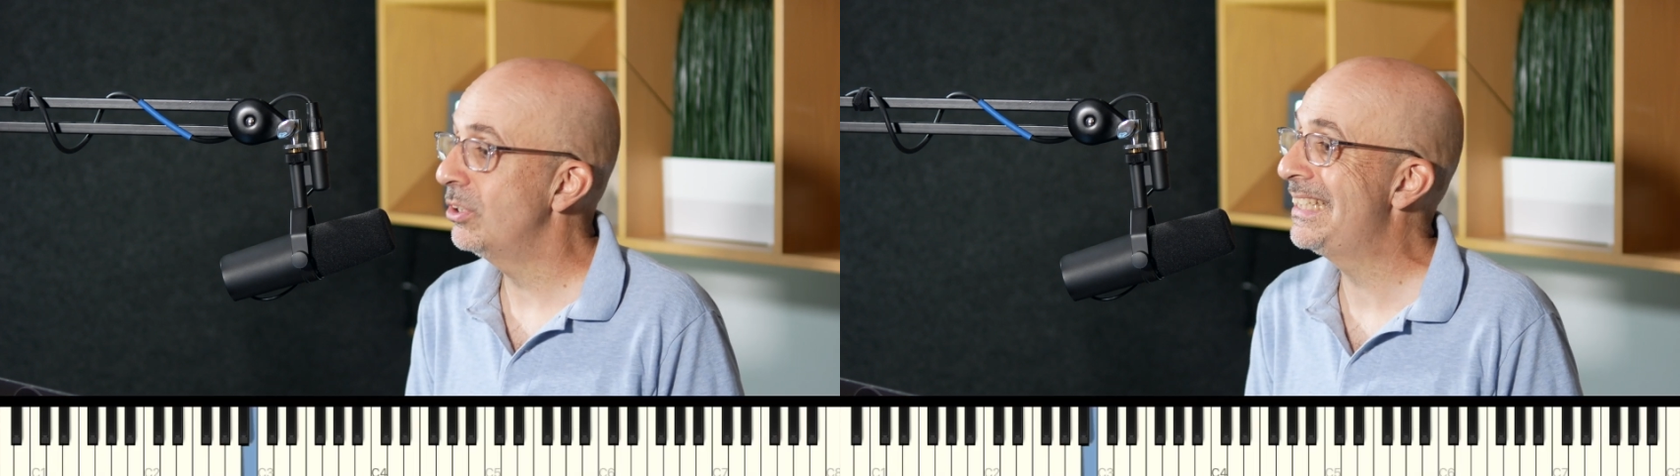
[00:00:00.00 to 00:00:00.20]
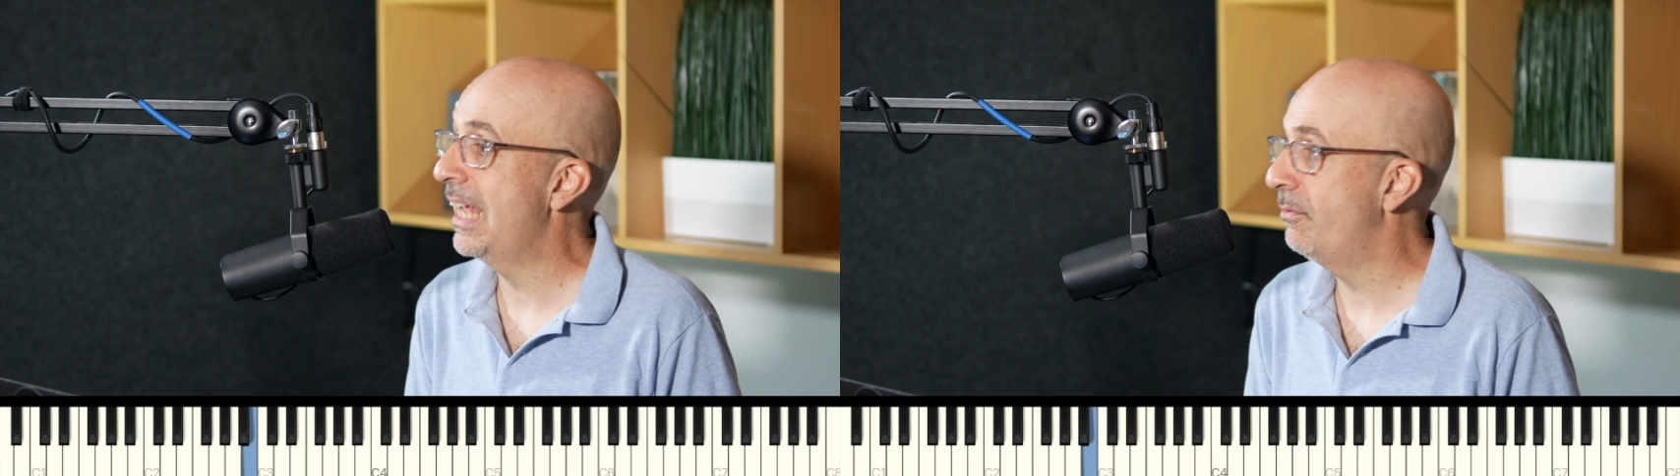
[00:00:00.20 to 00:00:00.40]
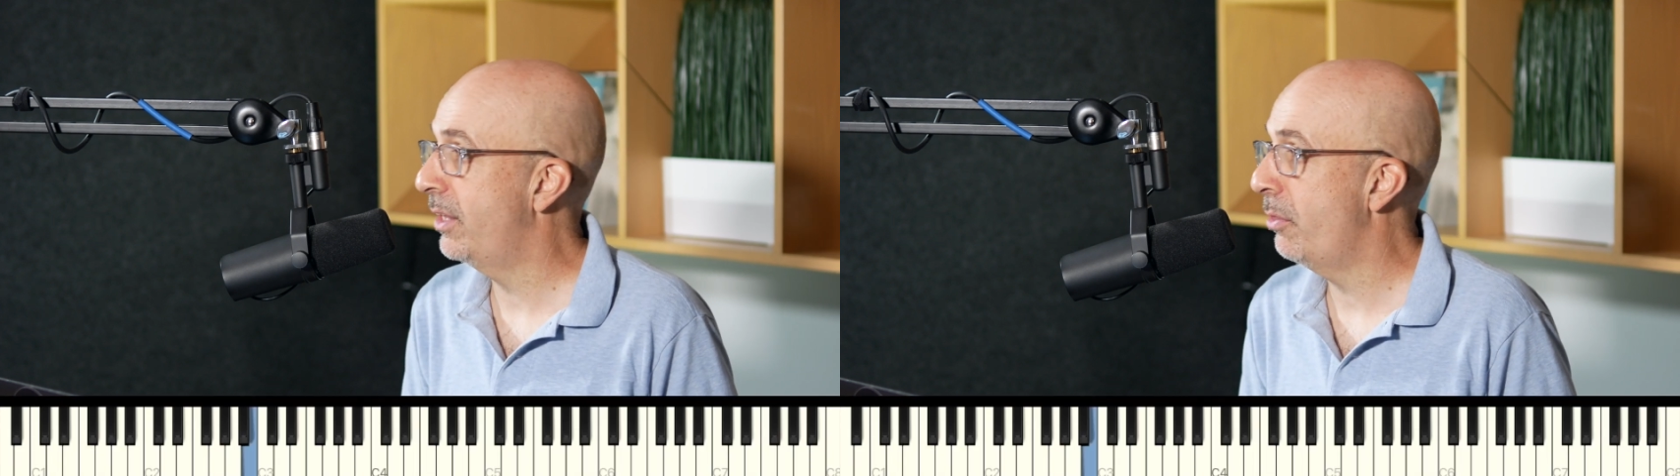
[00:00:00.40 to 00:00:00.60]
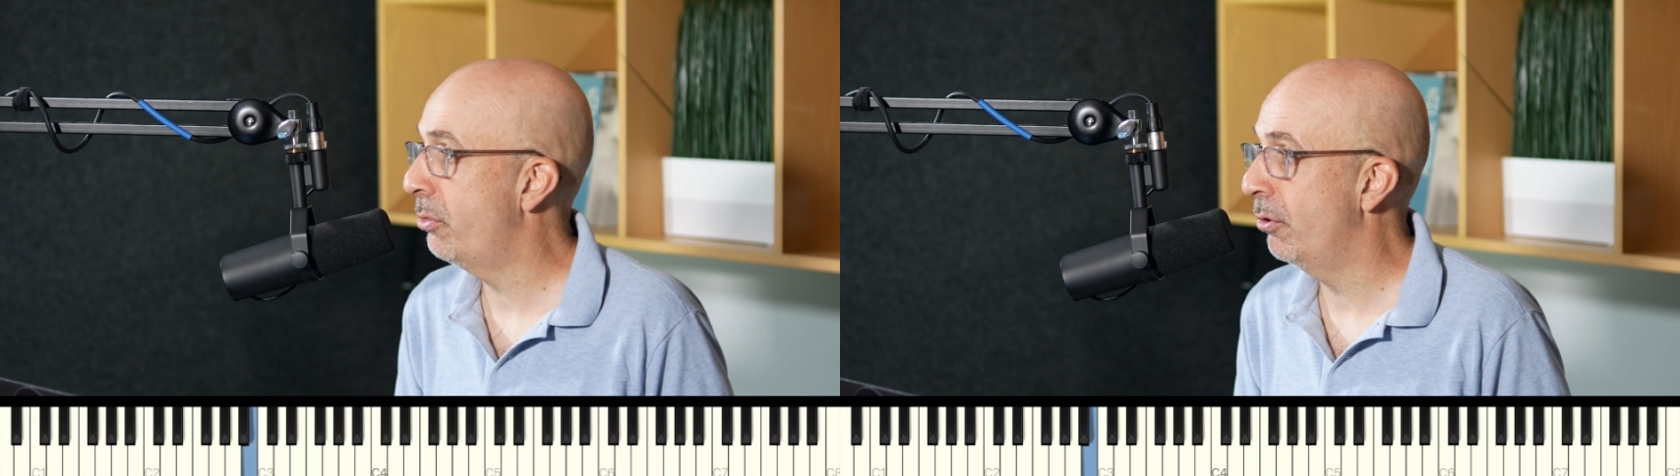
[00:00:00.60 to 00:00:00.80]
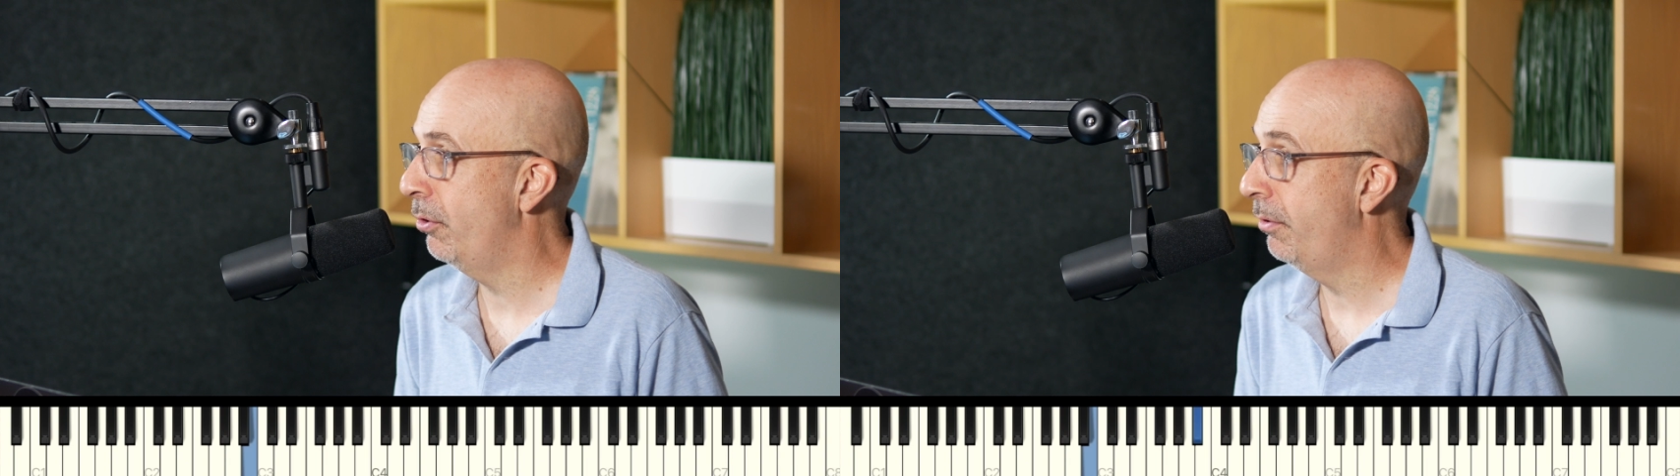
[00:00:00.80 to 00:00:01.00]
7th and the
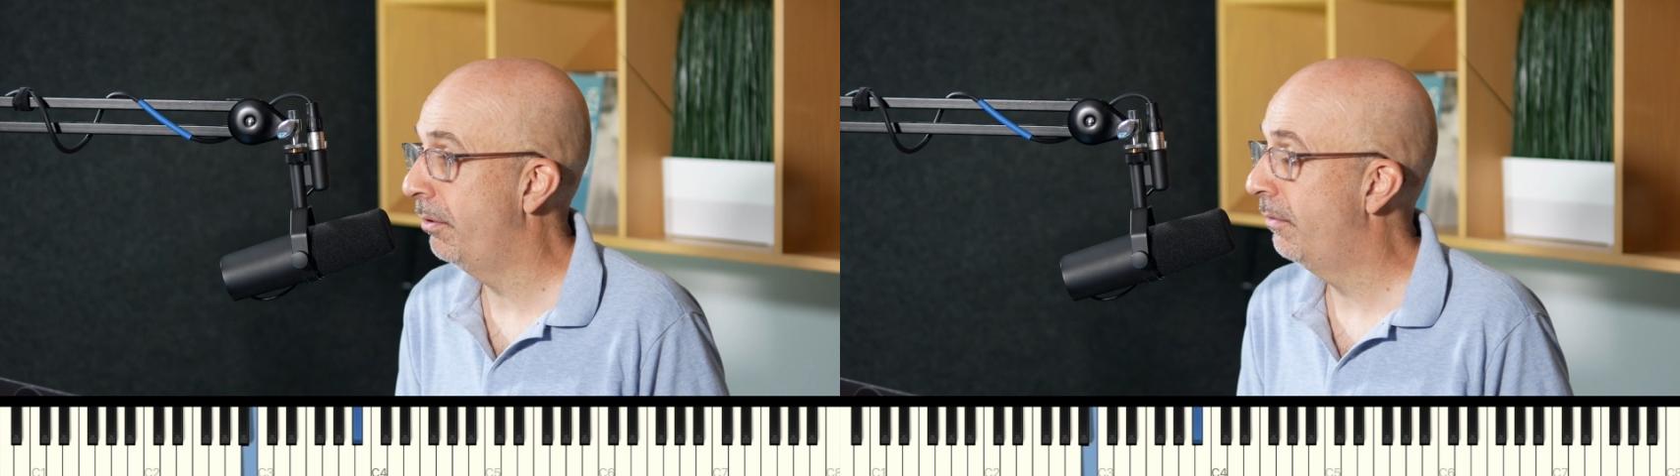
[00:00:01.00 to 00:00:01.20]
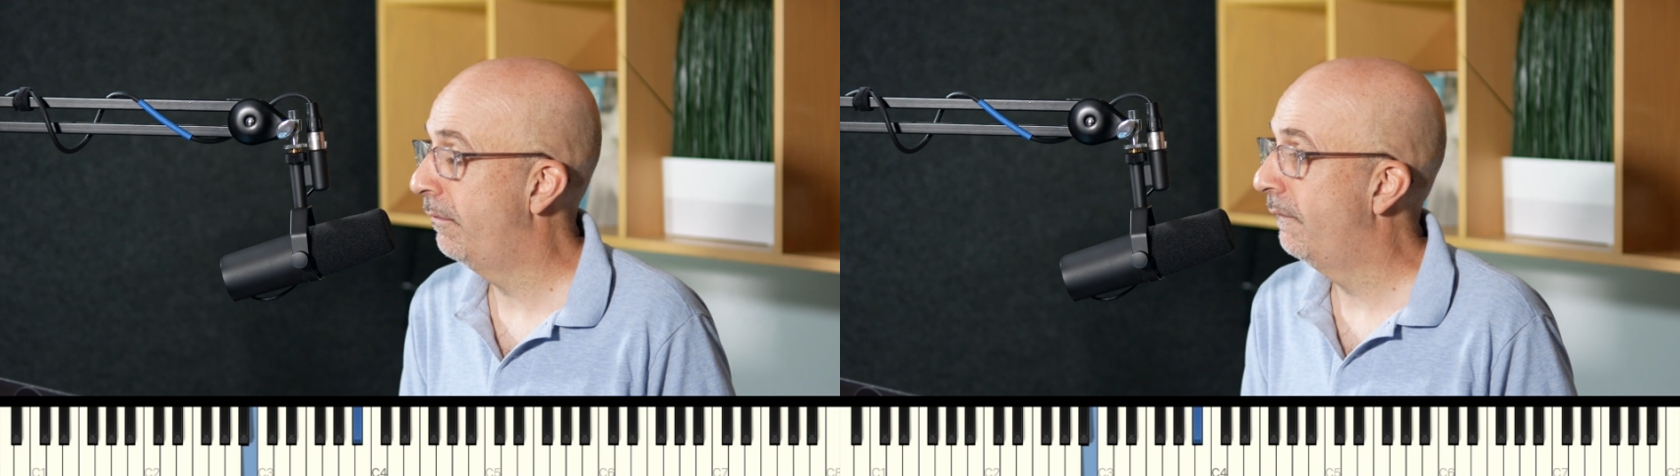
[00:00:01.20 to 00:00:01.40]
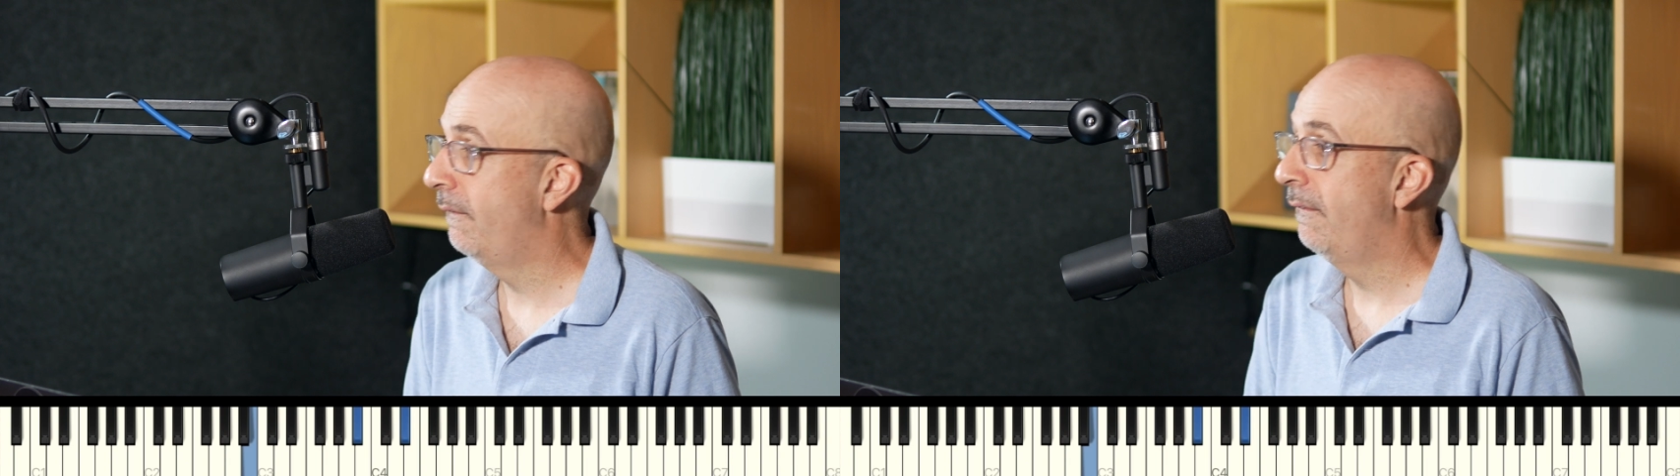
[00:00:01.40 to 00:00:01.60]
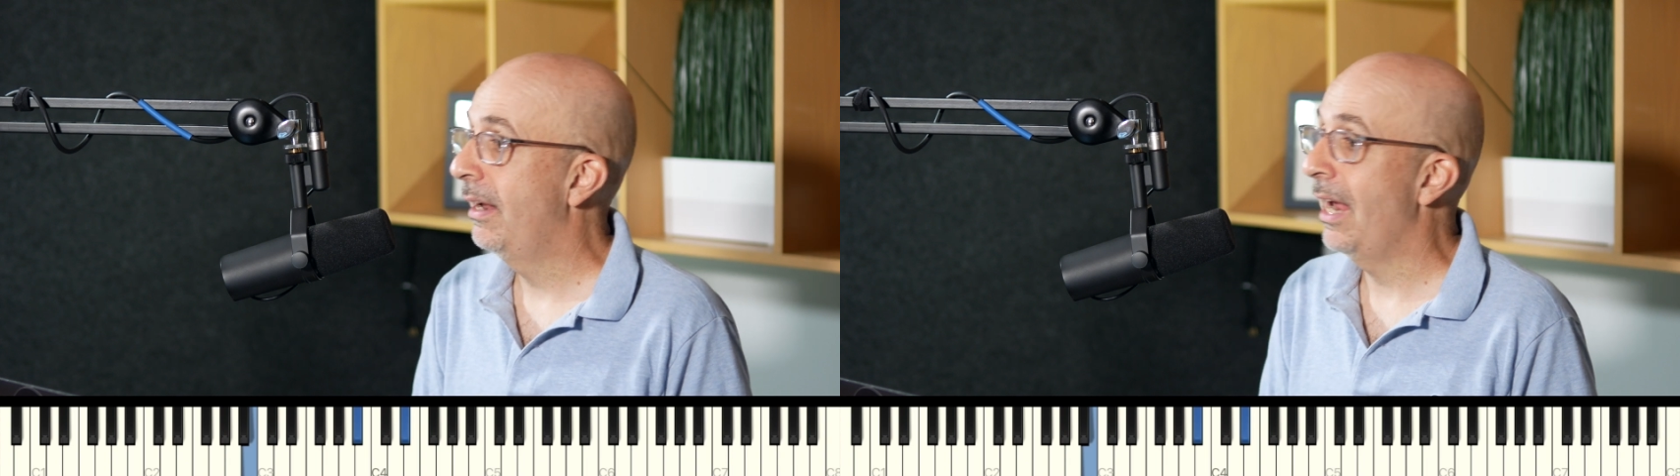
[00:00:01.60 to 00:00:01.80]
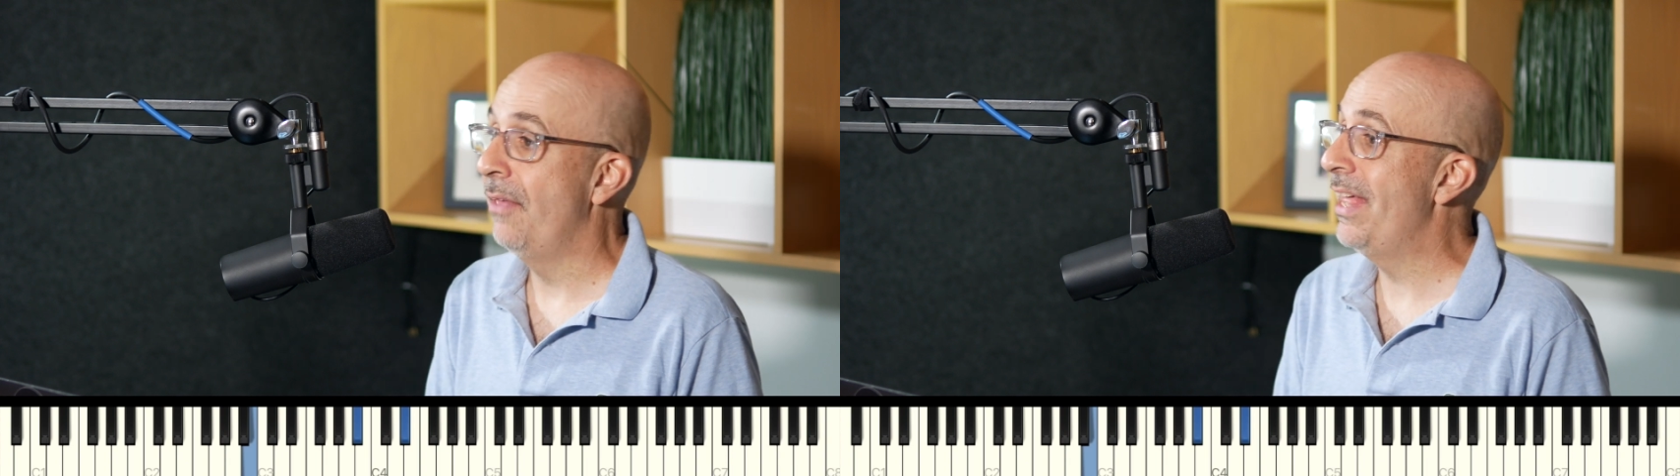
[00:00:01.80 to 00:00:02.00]
3rd,
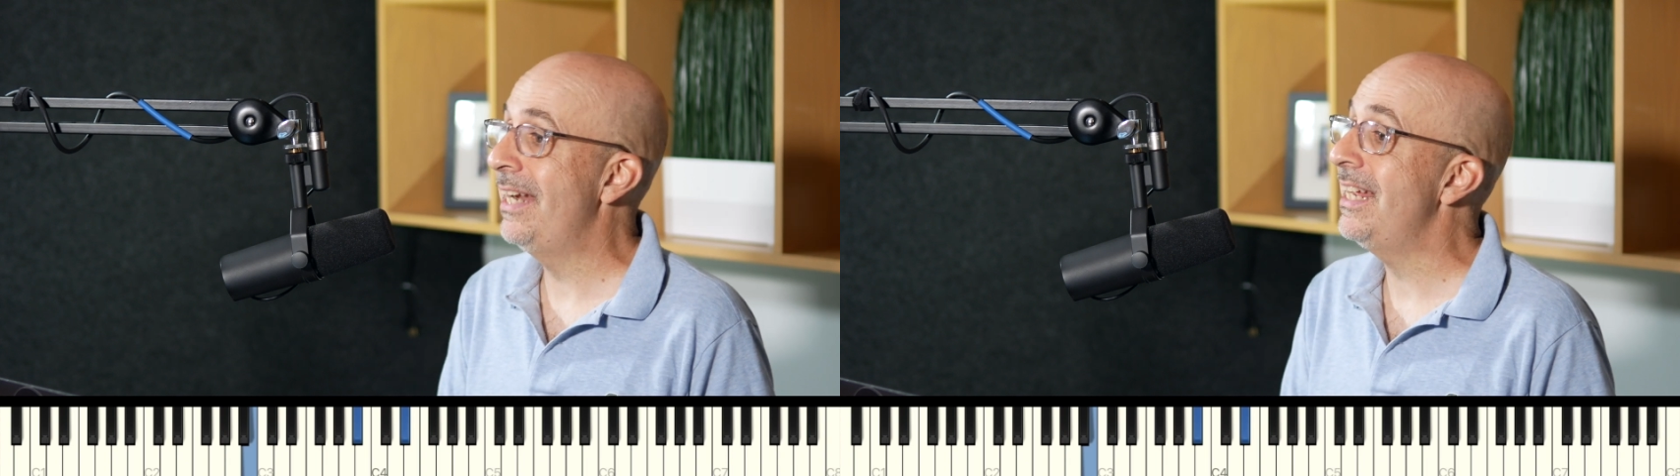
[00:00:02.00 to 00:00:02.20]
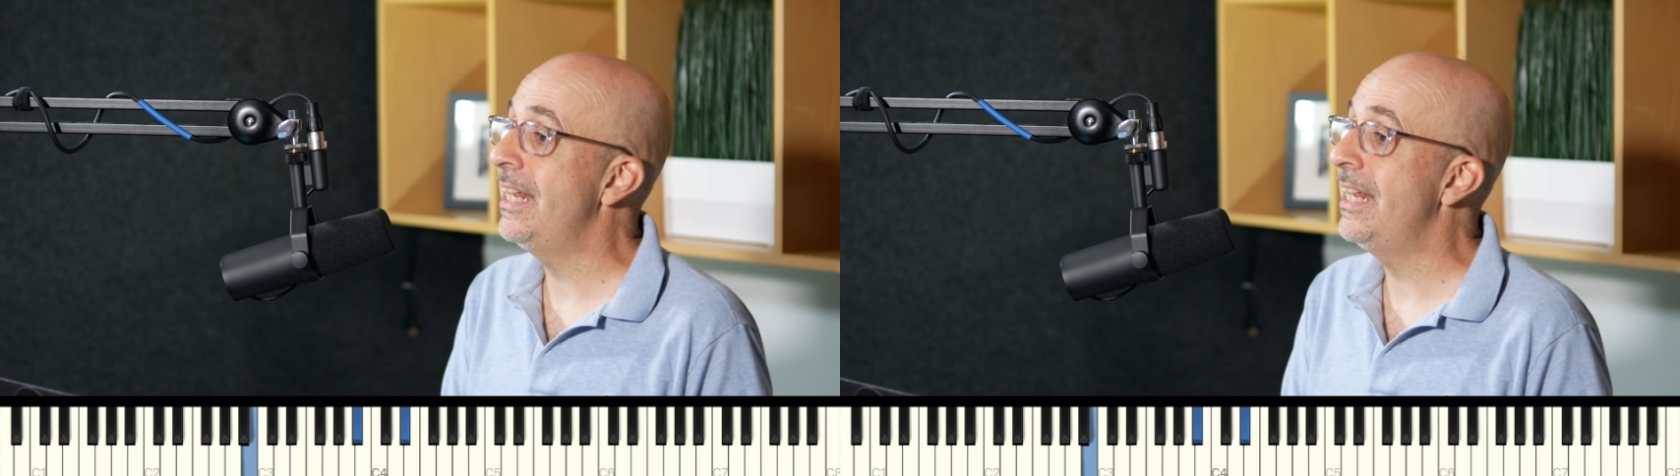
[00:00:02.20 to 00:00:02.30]
and then